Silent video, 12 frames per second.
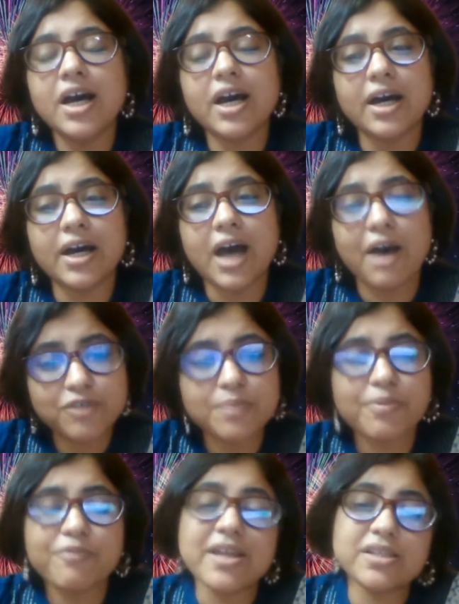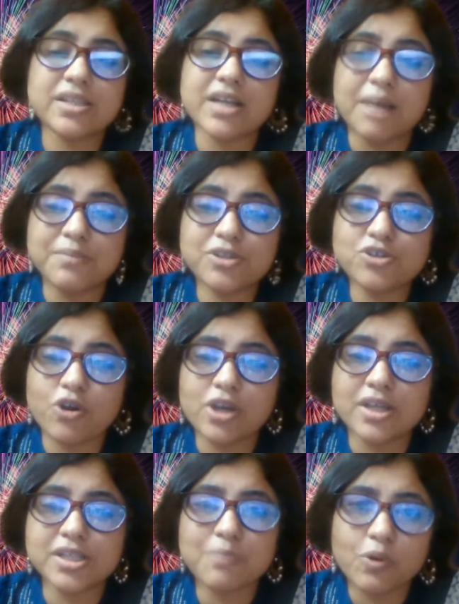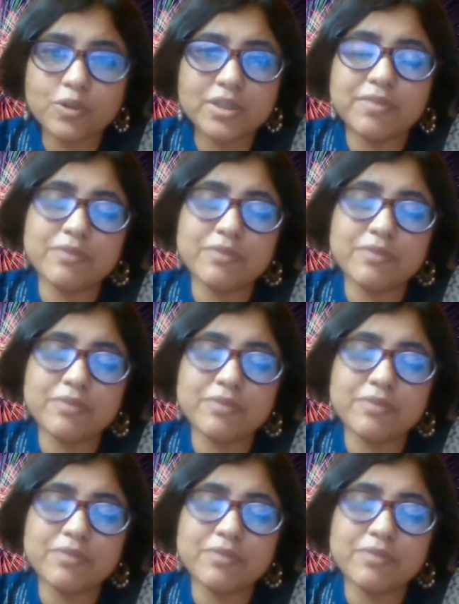after Professor Armstrong has spoken,